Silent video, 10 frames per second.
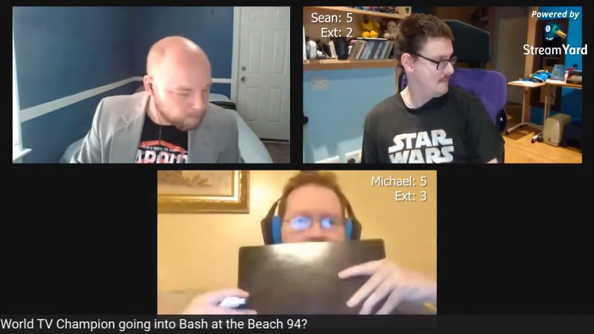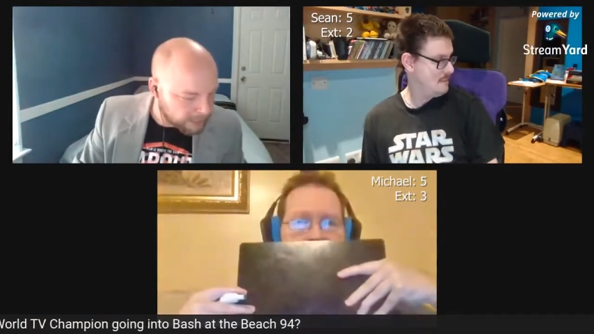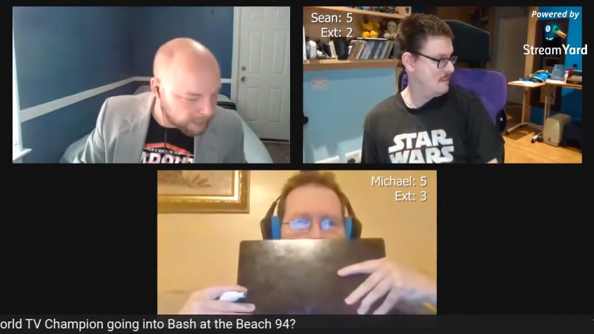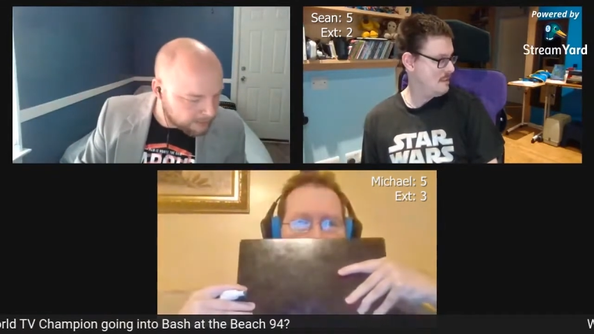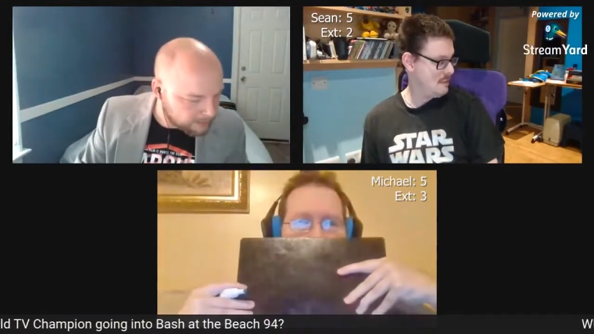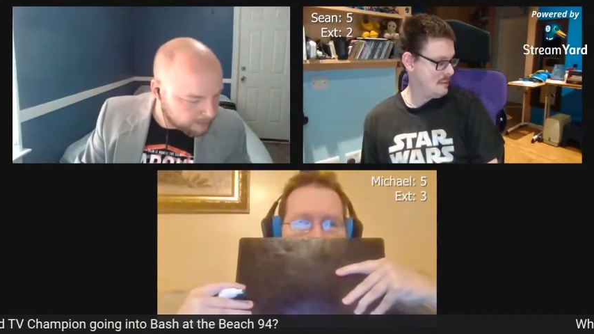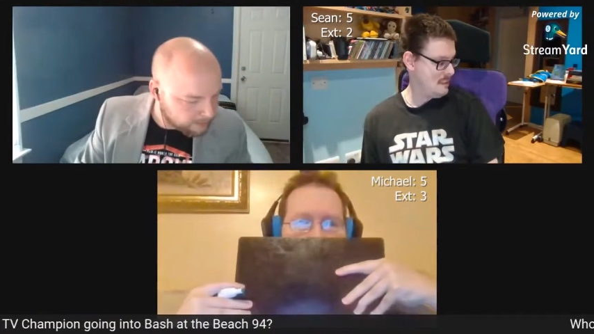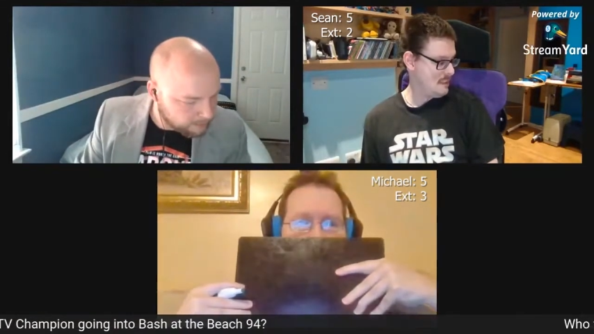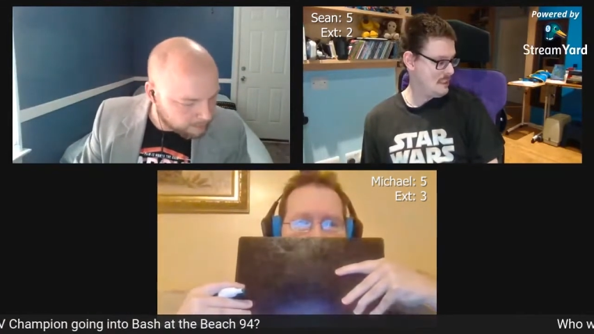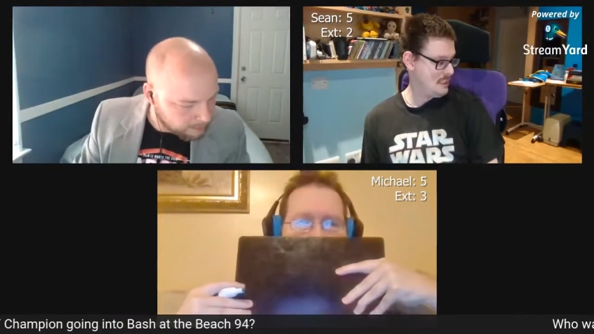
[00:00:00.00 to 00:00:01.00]

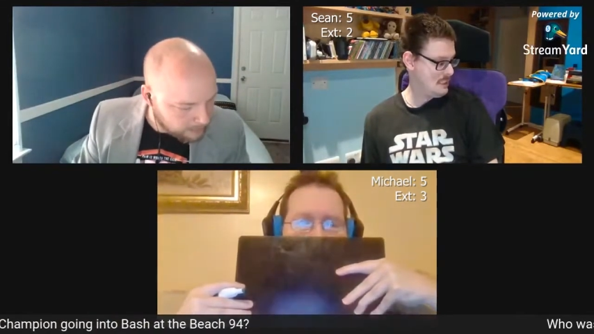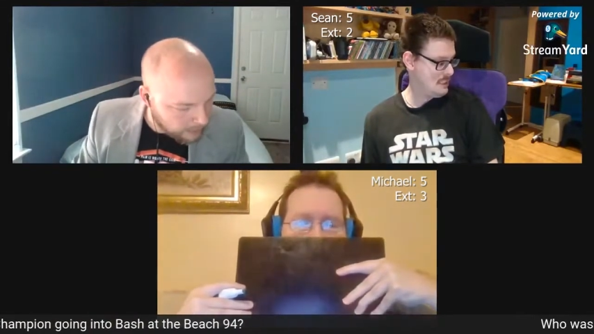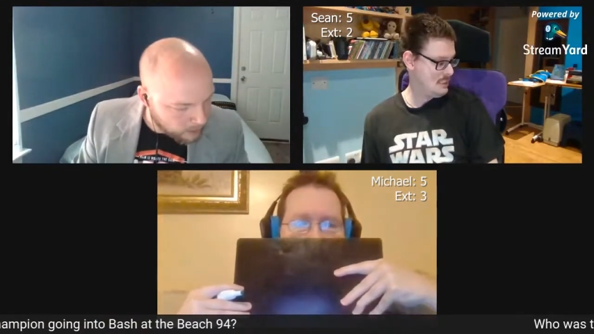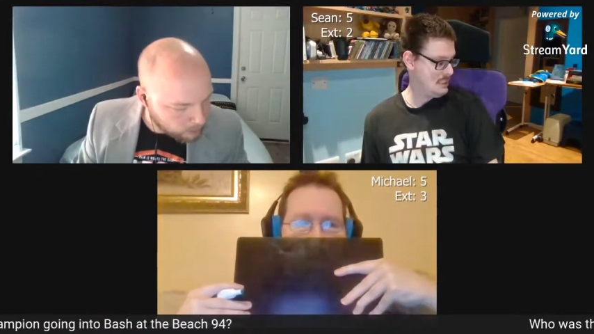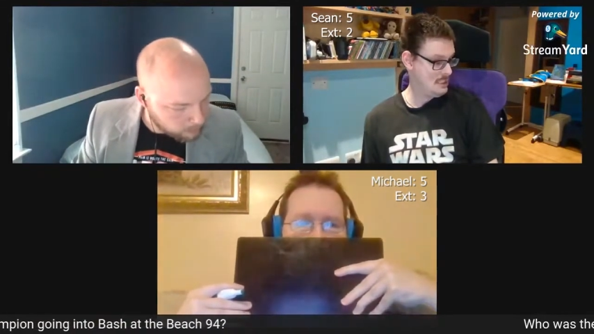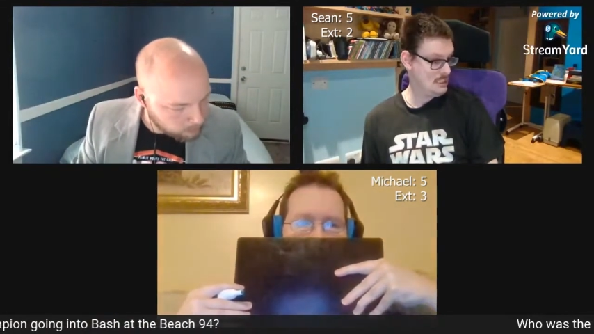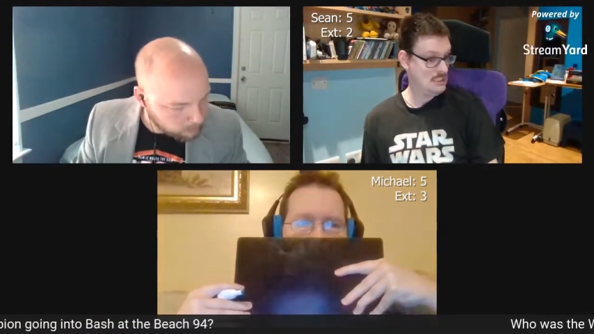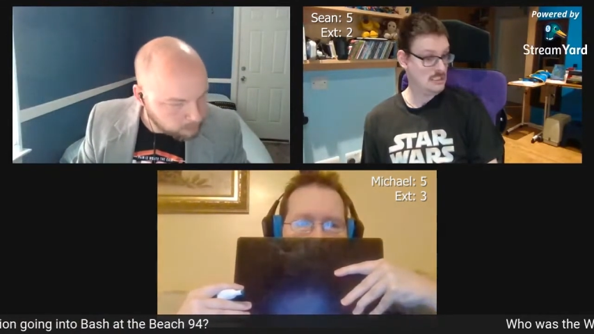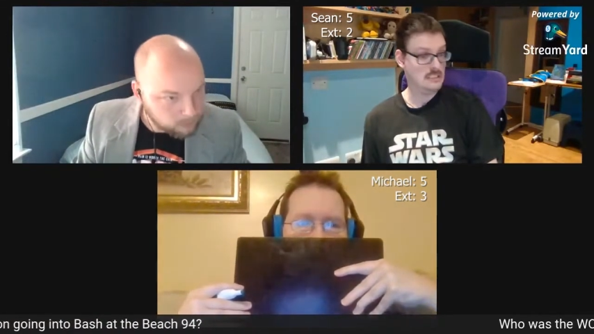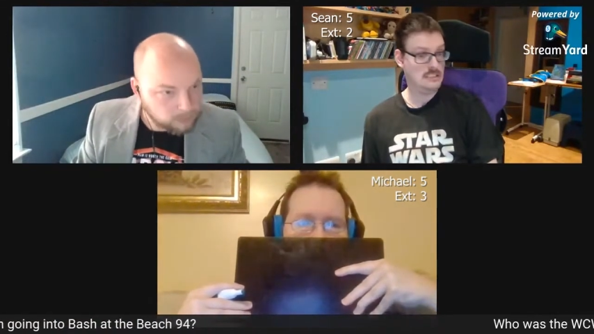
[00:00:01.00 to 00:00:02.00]
Speaker 1: Pins down.
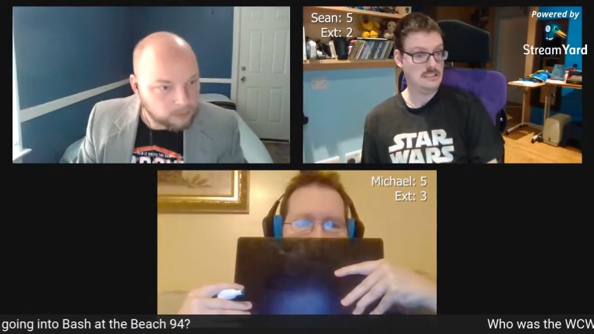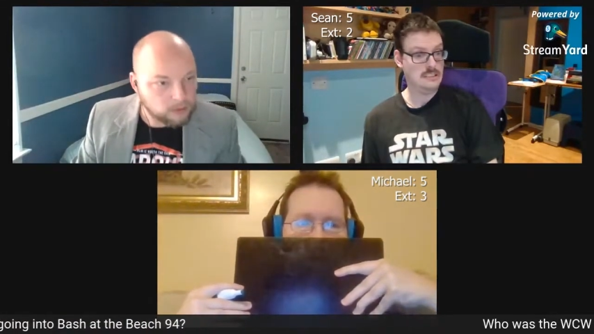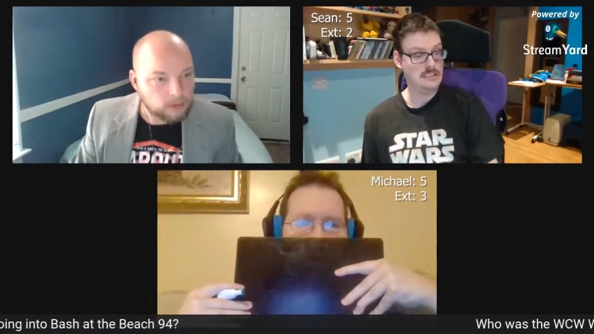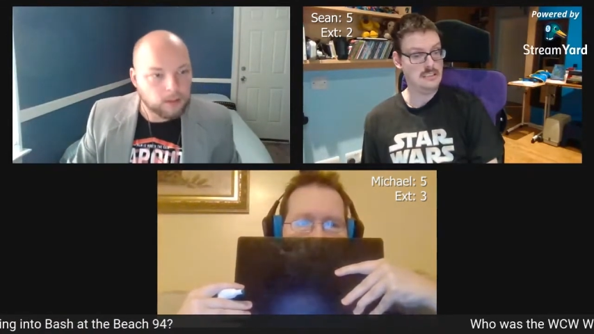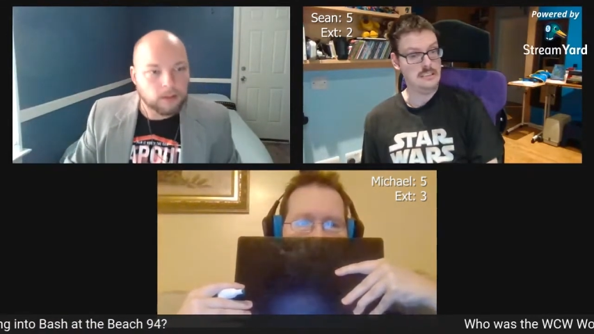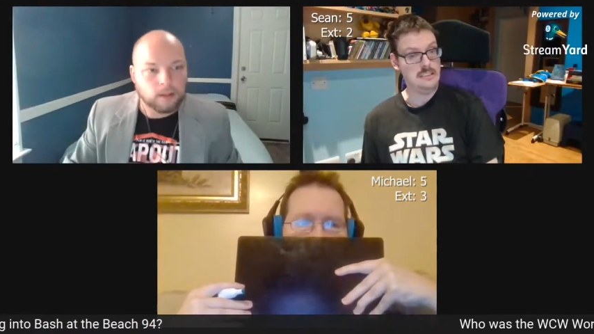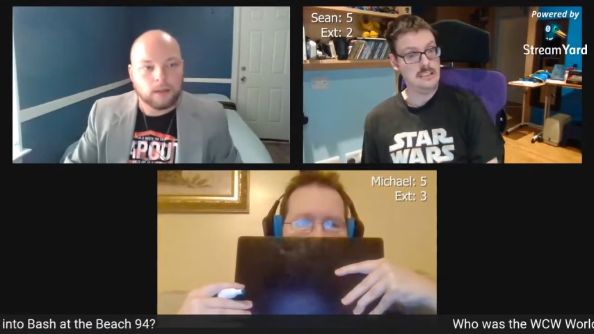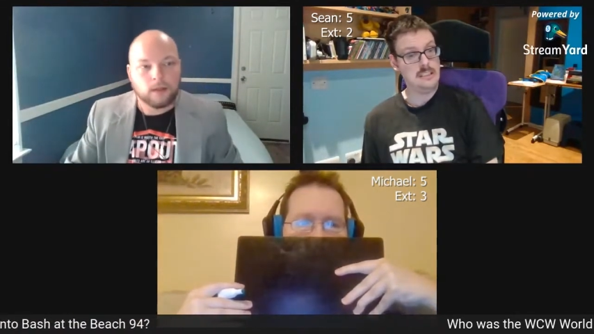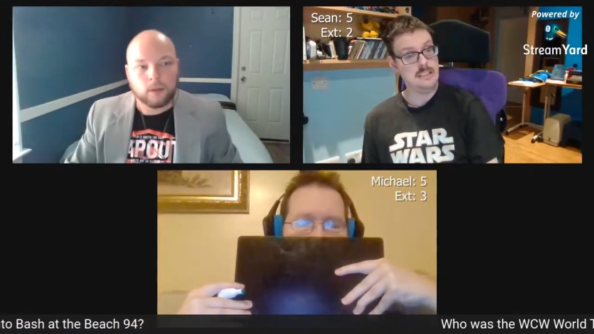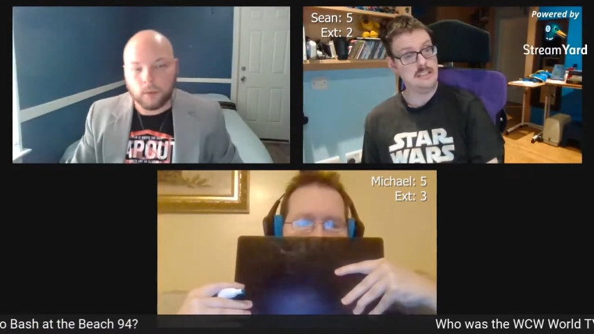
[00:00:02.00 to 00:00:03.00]

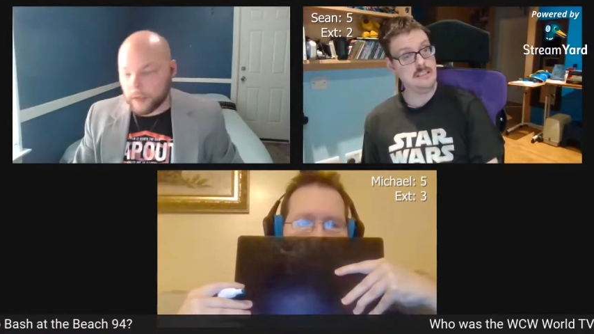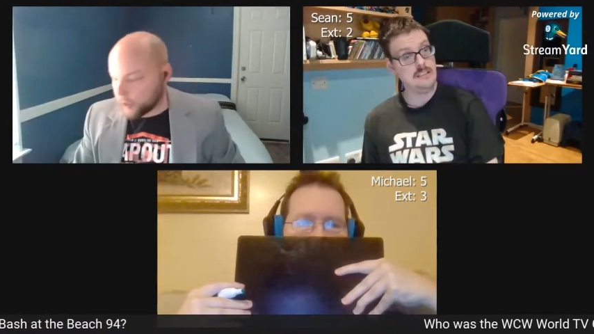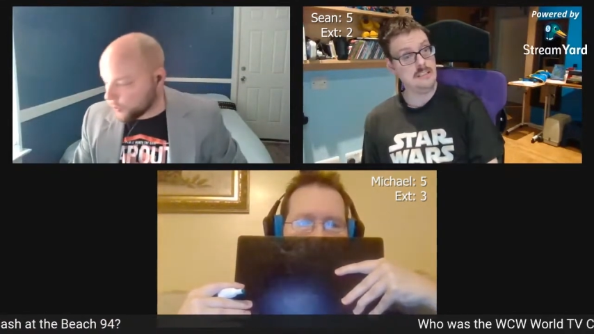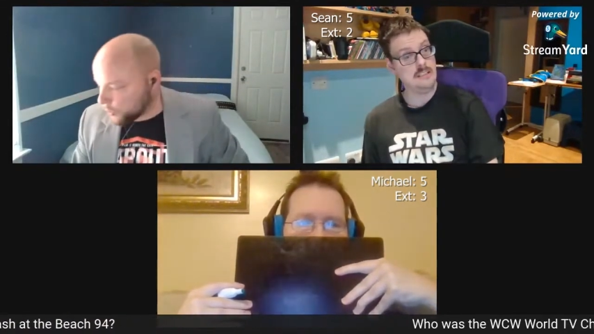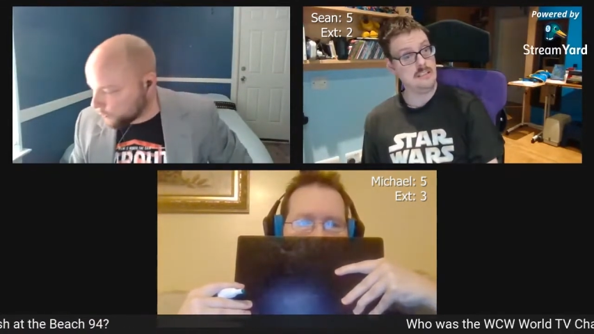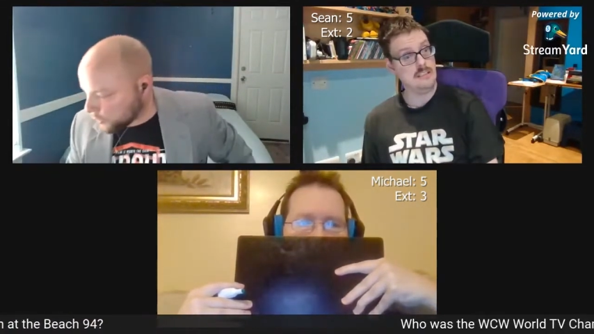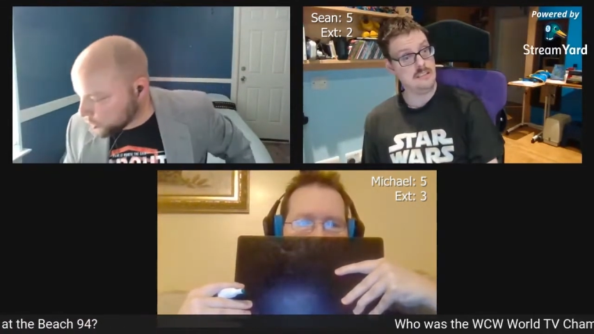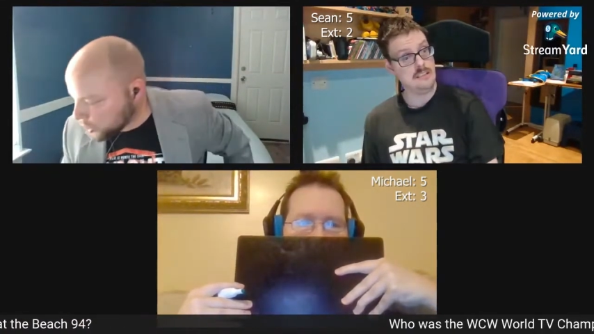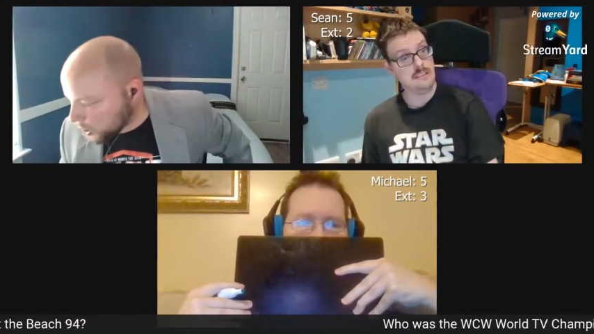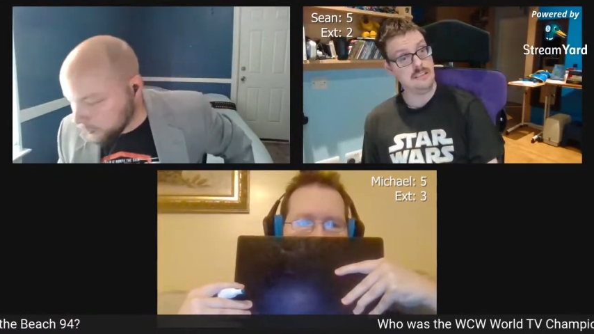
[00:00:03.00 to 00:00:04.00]
We're going to go to you
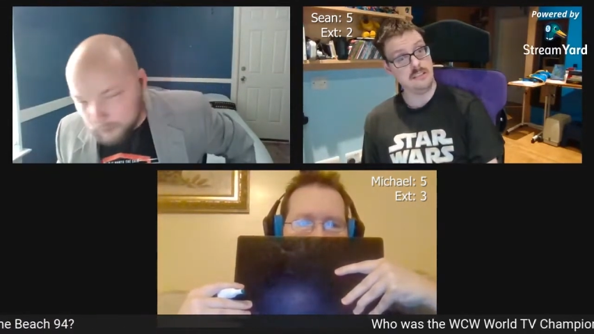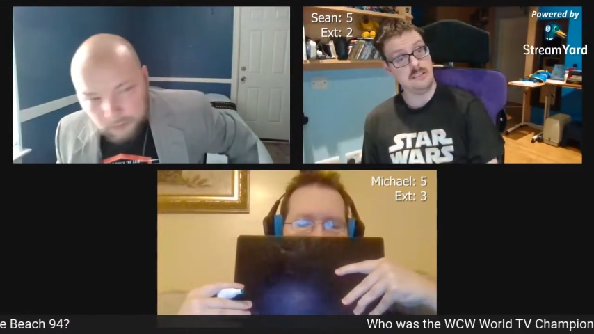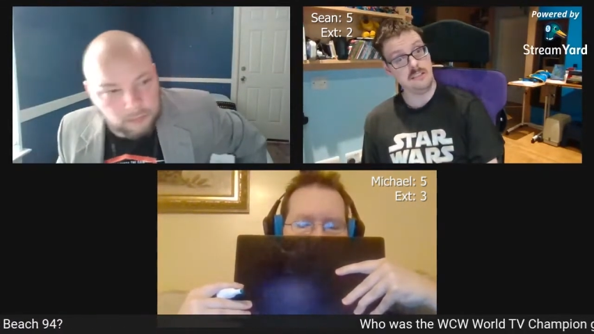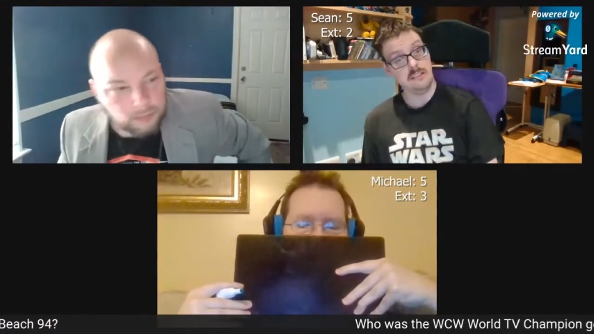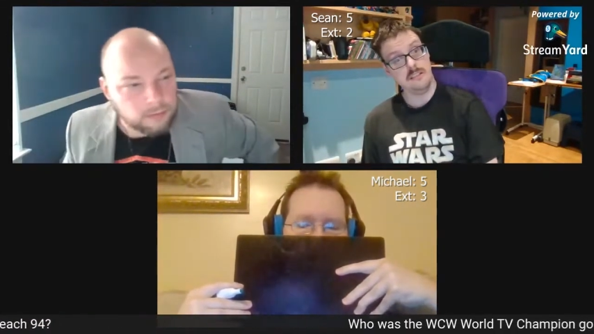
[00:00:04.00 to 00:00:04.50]
first, Sean.